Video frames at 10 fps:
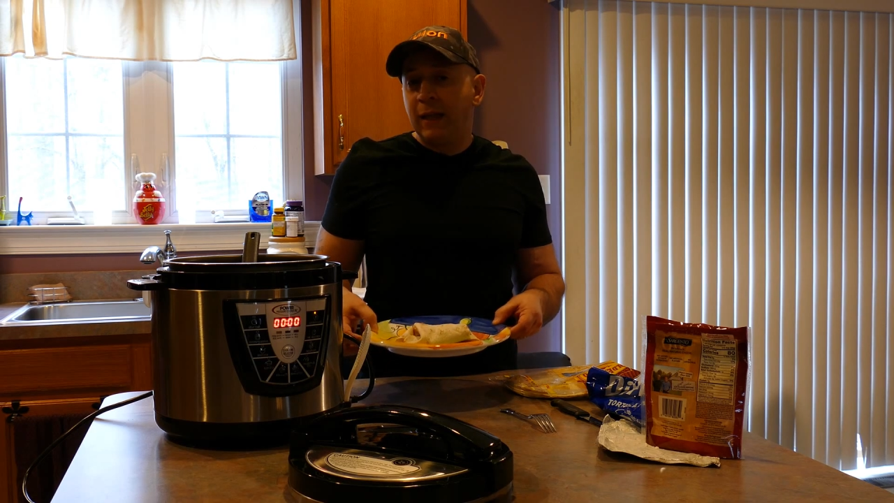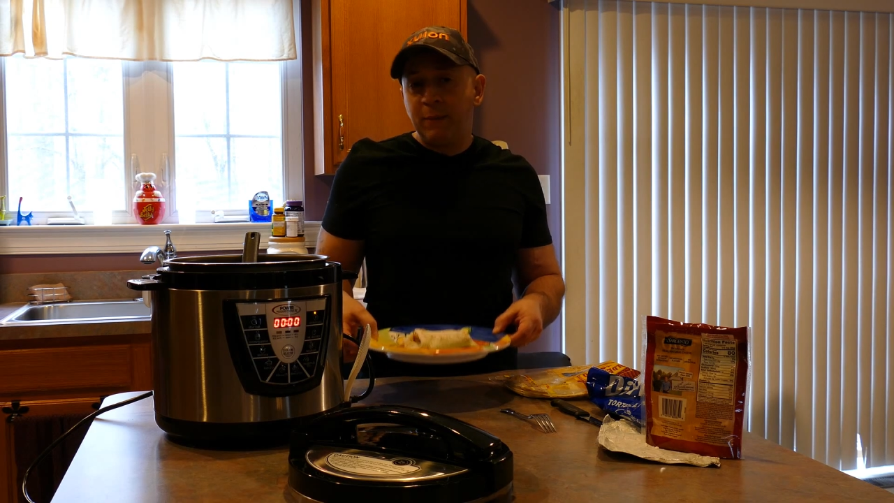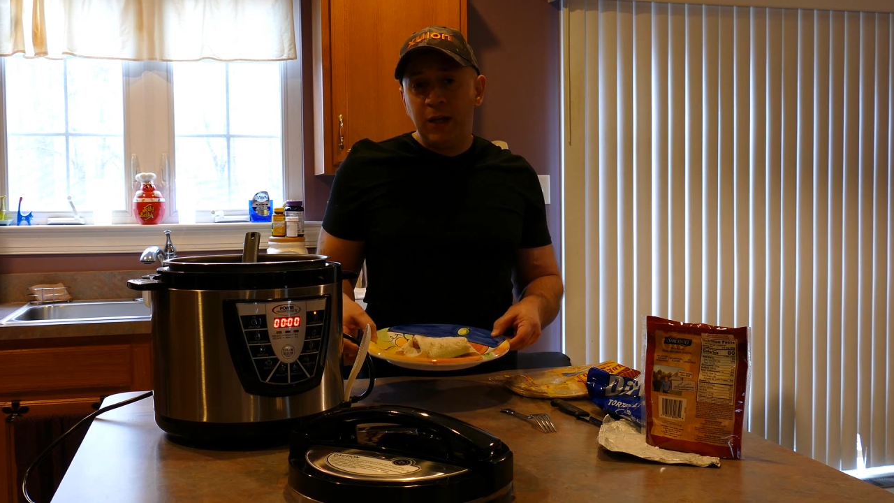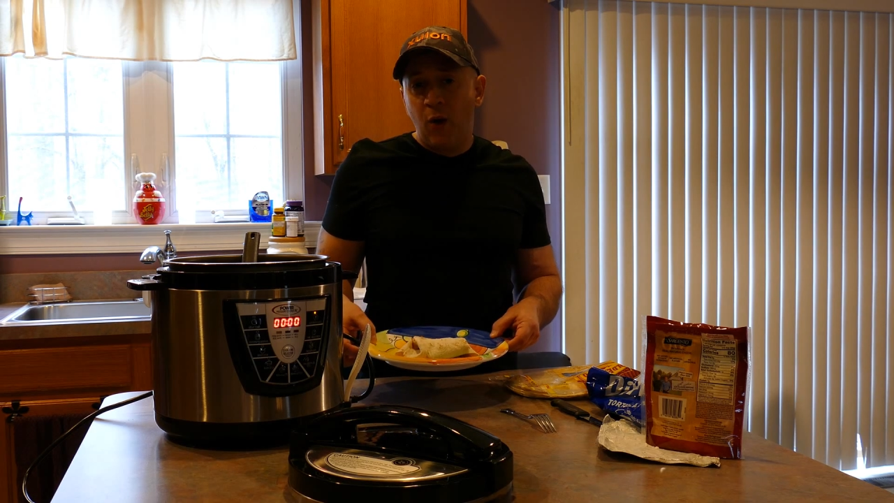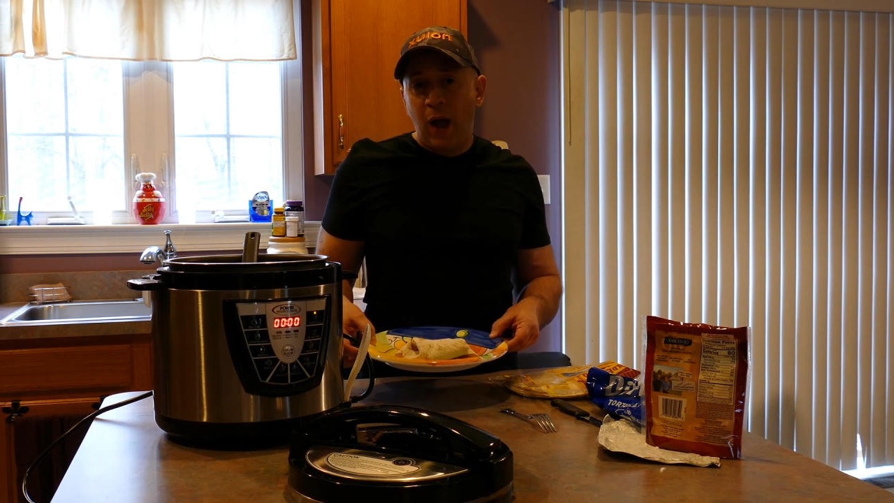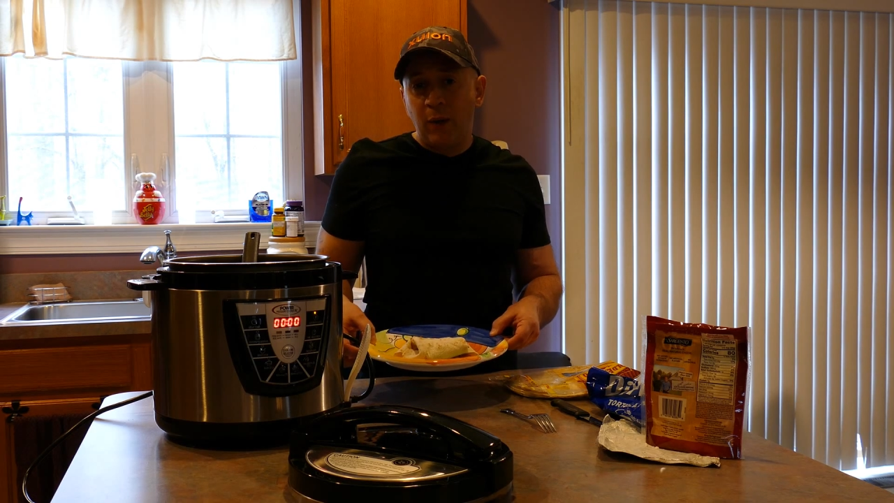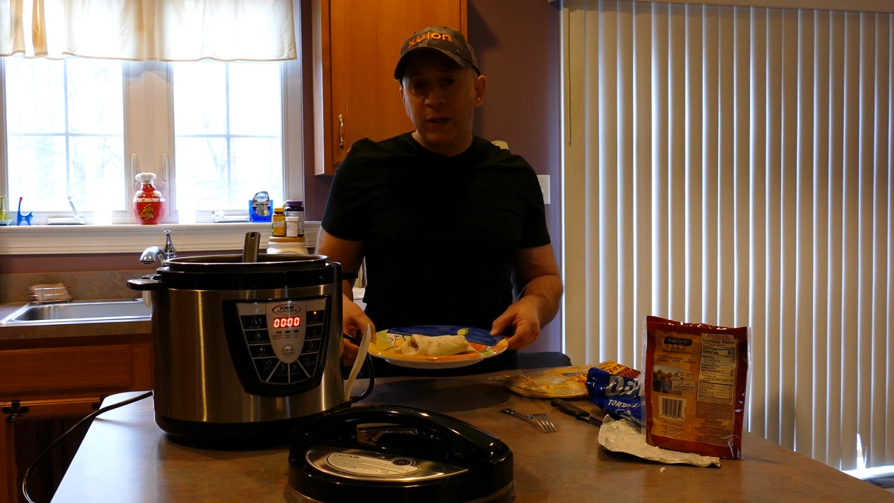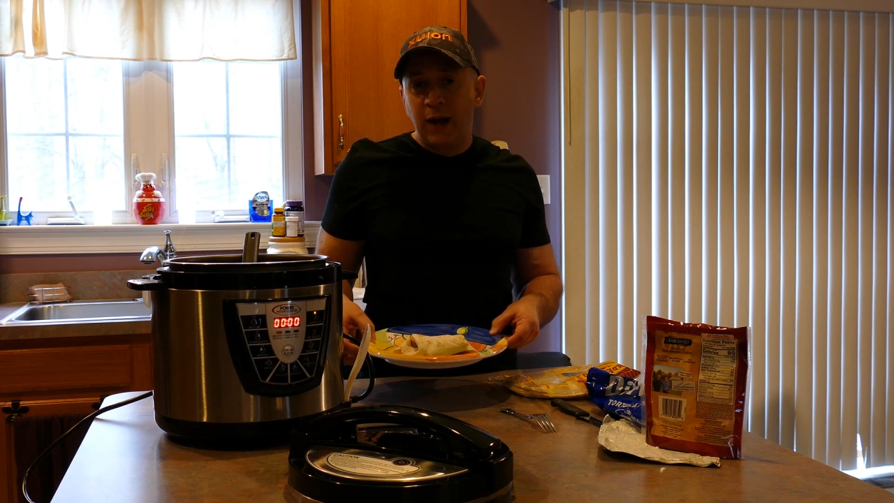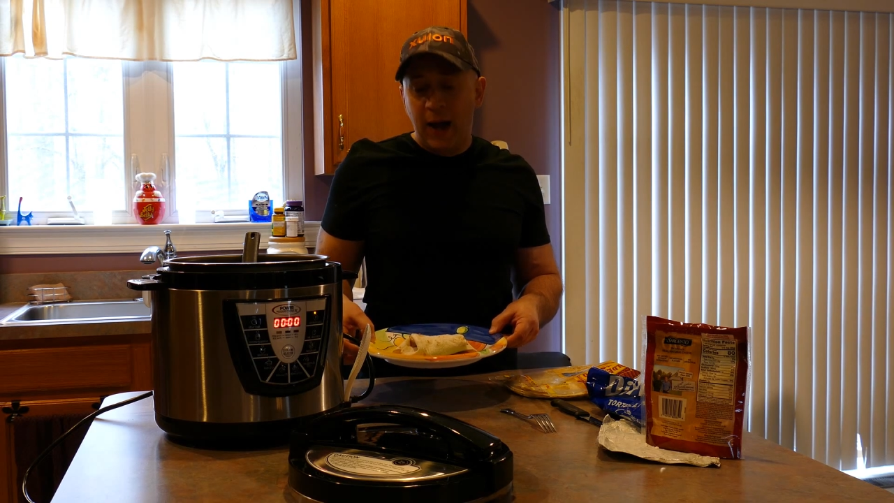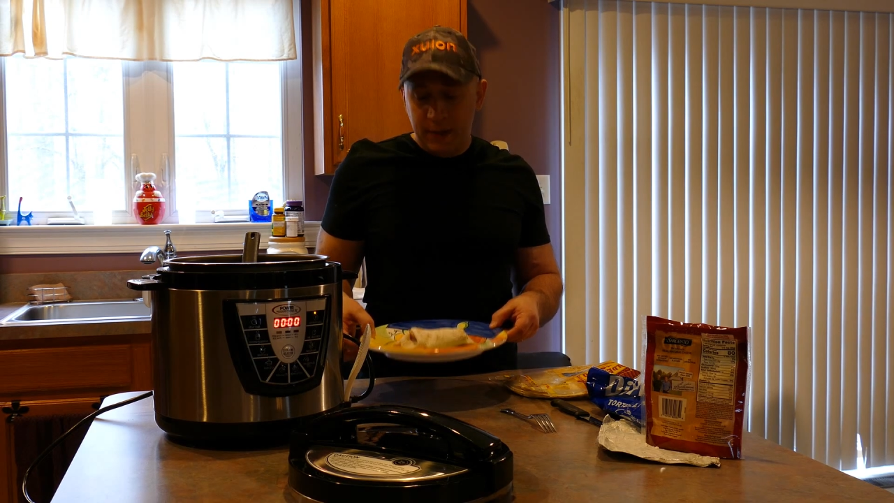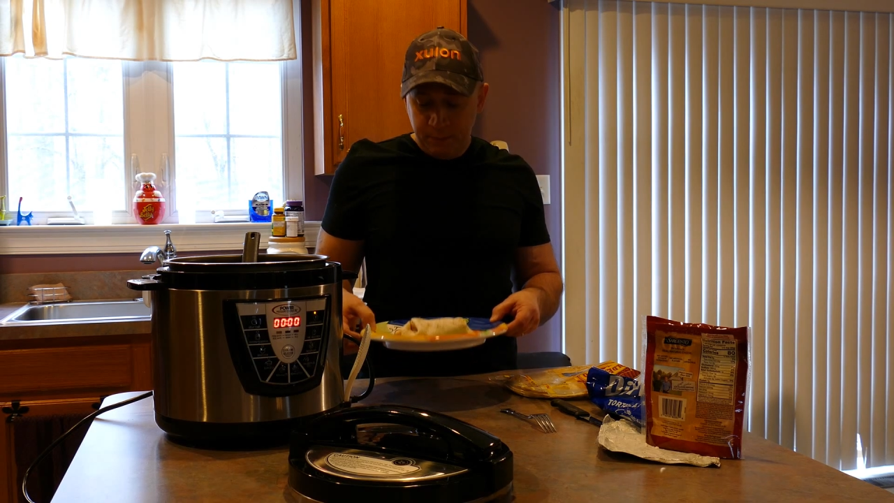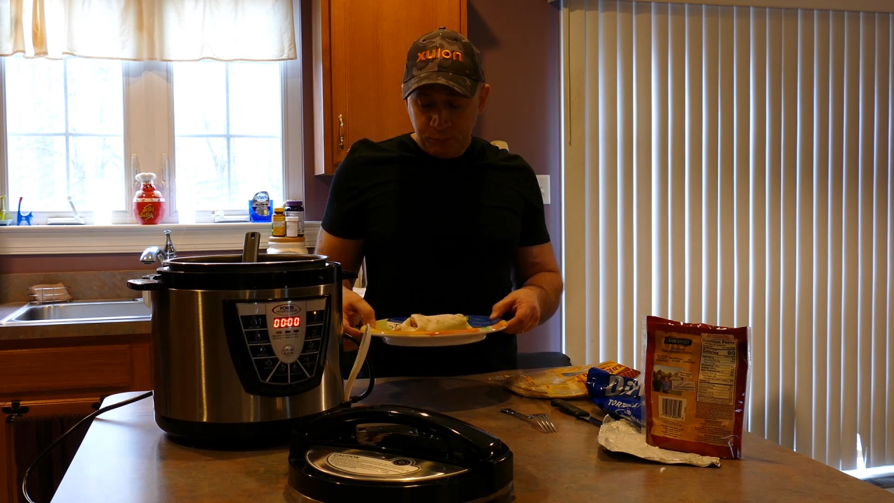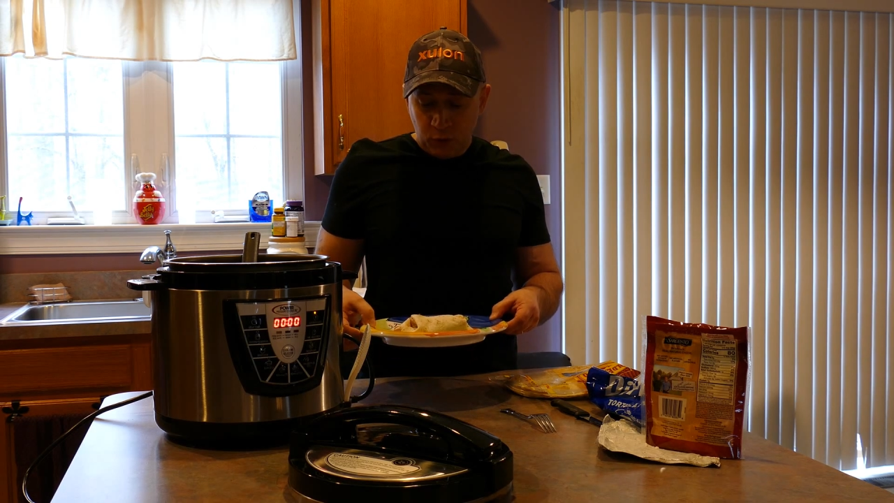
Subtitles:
Let me know how it got.